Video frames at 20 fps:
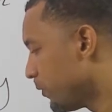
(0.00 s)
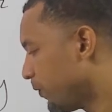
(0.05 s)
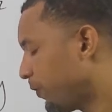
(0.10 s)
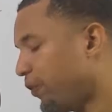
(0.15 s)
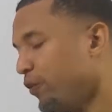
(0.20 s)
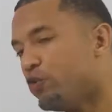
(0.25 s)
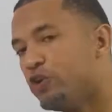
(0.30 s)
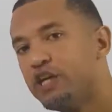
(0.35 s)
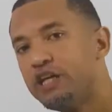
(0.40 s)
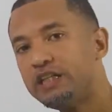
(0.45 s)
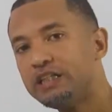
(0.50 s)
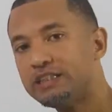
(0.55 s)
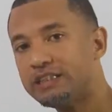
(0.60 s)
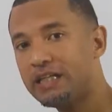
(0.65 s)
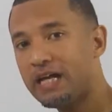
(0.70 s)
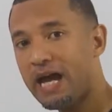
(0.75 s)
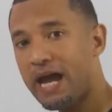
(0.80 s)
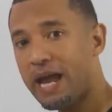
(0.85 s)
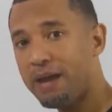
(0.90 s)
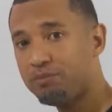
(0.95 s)
3
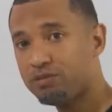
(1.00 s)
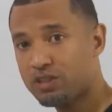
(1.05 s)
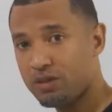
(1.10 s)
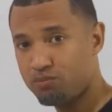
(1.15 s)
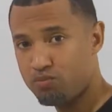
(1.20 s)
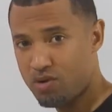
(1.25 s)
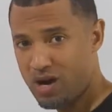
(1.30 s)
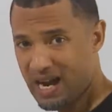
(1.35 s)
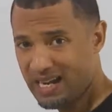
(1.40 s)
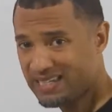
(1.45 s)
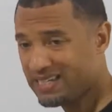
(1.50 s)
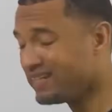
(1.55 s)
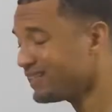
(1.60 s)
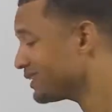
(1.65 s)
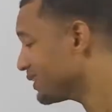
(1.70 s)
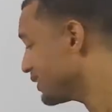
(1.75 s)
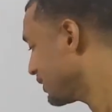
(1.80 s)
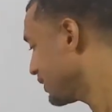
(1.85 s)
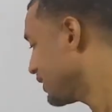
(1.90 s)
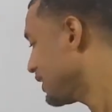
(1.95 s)
times the
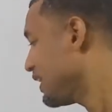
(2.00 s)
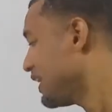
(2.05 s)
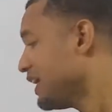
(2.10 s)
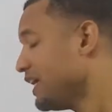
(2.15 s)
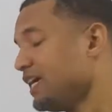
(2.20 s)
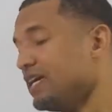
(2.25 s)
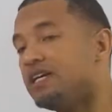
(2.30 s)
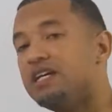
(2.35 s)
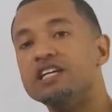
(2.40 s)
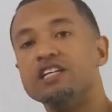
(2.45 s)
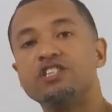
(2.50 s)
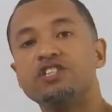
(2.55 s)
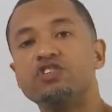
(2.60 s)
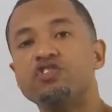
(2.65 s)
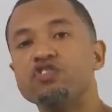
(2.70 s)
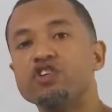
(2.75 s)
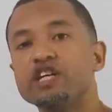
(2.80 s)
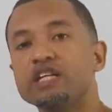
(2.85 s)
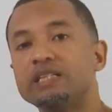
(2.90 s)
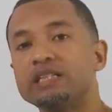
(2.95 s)
bracket is
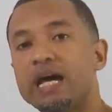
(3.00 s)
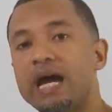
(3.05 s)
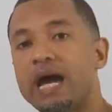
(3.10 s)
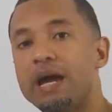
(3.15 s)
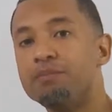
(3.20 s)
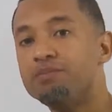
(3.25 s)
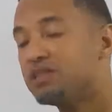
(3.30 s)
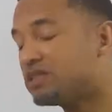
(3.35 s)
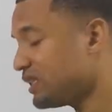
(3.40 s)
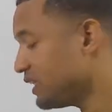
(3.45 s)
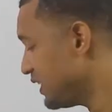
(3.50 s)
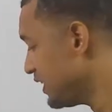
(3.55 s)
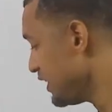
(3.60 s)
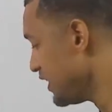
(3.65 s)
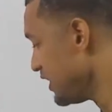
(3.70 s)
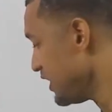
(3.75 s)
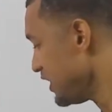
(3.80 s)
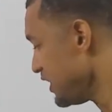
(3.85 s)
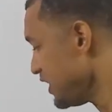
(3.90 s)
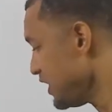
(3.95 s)
3 times
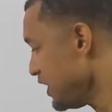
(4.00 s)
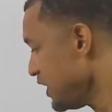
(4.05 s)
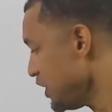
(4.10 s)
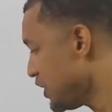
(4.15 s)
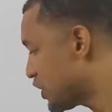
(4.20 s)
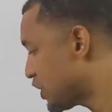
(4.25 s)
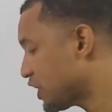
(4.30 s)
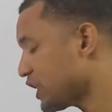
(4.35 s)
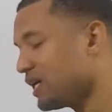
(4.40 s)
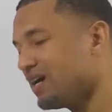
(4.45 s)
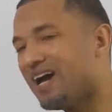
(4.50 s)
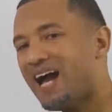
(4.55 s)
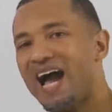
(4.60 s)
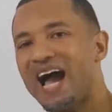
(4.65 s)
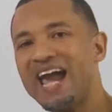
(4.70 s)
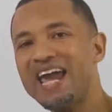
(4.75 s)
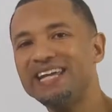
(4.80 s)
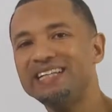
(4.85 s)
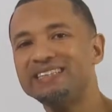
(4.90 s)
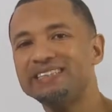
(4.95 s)
each
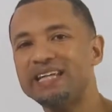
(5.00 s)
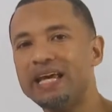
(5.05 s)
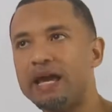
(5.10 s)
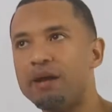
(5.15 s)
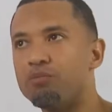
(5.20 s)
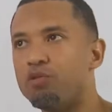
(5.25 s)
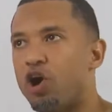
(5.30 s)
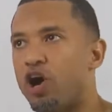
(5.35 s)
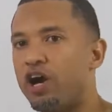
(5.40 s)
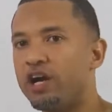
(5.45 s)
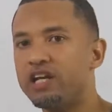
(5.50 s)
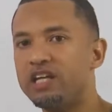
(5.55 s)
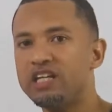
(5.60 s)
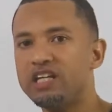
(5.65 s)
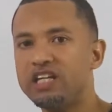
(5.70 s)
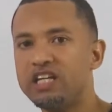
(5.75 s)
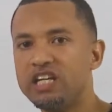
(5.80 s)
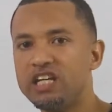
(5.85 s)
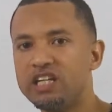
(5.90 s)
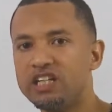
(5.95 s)
item or
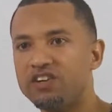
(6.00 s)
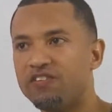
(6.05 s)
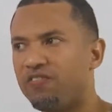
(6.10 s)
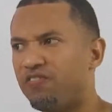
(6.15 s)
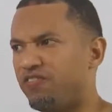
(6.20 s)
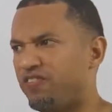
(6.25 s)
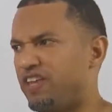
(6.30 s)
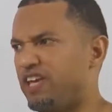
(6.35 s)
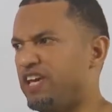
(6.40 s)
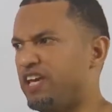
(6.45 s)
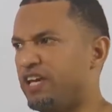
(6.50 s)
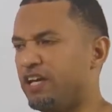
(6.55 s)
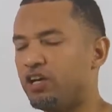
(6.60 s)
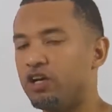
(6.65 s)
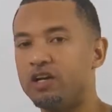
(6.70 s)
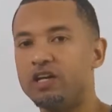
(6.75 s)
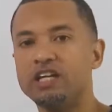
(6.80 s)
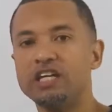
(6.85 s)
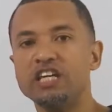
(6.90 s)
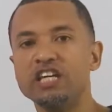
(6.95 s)
each
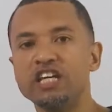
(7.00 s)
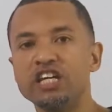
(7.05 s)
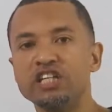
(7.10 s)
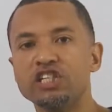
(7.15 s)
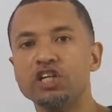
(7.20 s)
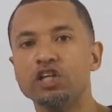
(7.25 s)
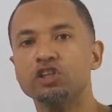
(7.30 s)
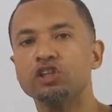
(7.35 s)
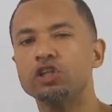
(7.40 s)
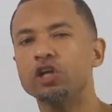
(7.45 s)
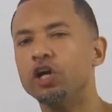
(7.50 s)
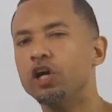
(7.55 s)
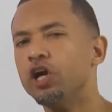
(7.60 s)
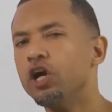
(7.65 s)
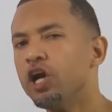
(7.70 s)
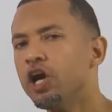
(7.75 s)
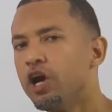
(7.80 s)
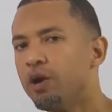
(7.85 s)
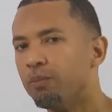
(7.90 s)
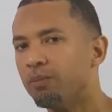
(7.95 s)
thing, each
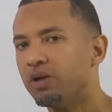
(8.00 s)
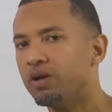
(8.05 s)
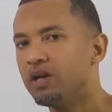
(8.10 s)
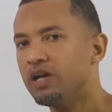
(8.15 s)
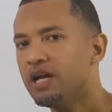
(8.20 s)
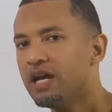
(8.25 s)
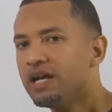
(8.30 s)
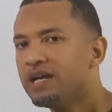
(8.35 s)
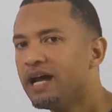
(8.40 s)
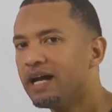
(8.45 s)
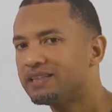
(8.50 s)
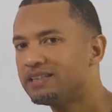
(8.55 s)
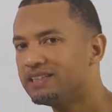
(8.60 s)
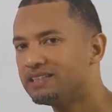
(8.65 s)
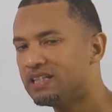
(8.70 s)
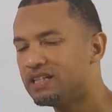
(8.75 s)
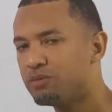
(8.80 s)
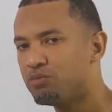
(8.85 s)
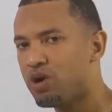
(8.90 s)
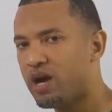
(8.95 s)
term that
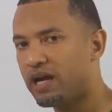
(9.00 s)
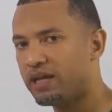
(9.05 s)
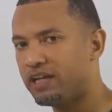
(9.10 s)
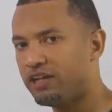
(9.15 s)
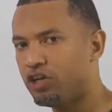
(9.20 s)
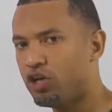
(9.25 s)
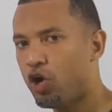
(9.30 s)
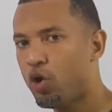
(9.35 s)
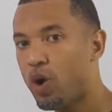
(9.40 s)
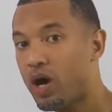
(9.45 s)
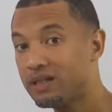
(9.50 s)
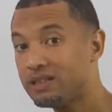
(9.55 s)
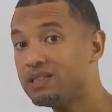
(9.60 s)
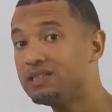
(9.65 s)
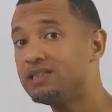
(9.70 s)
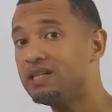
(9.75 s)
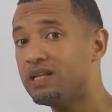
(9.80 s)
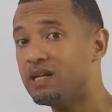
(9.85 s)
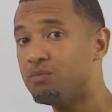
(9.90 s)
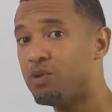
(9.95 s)
is in the bracket. Now what
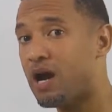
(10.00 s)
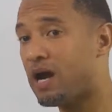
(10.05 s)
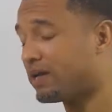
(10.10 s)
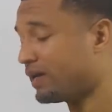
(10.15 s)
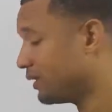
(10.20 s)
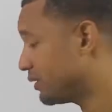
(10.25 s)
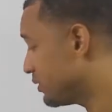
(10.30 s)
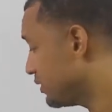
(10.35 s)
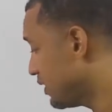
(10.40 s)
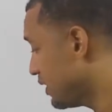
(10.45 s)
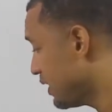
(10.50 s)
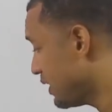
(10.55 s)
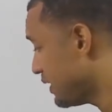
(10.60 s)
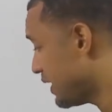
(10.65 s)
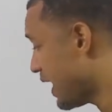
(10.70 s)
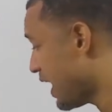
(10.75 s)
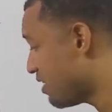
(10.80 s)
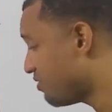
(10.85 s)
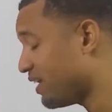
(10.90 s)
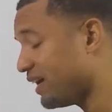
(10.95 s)
is in the bracket?
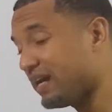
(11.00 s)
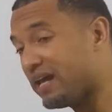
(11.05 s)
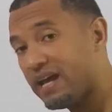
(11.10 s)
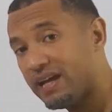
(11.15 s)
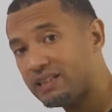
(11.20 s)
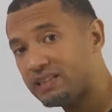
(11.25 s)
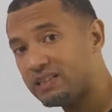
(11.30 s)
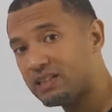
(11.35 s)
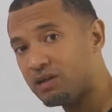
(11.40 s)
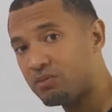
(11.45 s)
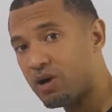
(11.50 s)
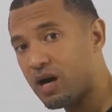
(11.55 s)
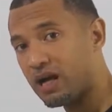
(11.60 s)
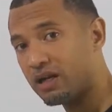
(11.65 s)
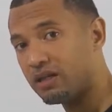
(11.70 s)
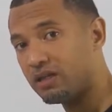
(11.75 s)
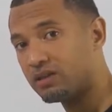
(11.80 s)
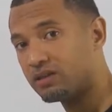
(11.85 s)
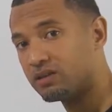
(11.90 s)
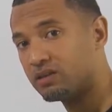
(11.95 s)
You have an x in the
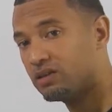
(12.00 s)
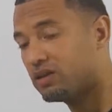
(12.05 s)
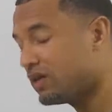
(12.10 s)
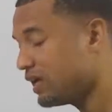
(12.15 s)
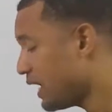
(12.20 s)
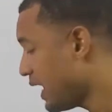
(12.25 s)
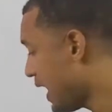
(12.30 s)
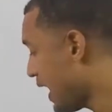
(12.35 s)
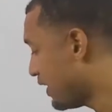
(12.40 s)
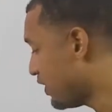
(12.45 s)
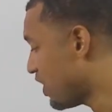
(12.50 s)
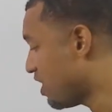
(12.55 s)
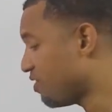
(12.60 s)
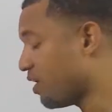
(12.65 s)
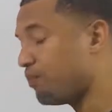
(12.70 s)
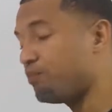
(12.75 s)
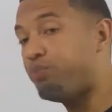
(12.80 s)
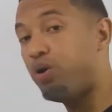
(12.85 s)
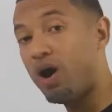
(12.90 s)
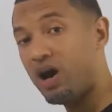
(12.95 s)
bracket and you have
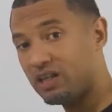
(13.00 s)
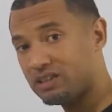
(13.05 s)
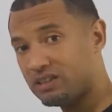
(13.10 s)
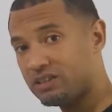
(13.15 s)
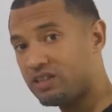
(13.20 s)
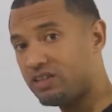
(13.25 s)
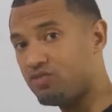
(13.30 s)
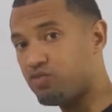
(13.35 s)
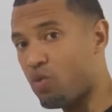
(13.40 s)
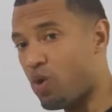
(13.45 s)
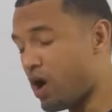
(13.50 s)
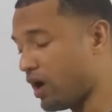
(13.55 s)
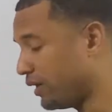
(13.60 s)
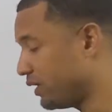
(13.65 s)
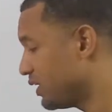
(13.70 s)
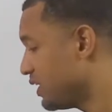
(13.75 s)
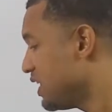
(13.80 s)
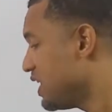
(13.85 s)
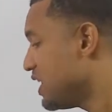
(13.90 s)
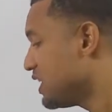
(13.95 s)
a positive
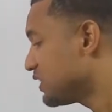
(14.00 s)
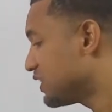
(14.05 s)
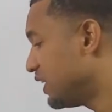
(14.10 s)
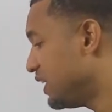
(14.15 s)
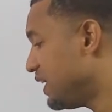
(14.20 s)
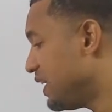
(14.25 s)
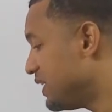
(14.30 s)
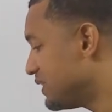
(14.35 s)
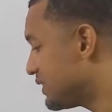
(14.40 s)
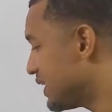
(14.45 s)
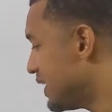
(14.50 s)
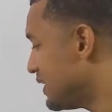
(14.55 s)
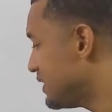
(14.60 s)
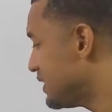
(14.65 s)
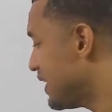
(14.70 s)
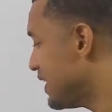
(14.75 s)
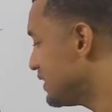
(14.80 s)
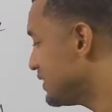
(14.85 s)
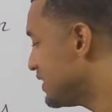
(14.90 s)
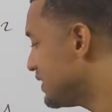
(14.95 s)
1. So ladies and gents,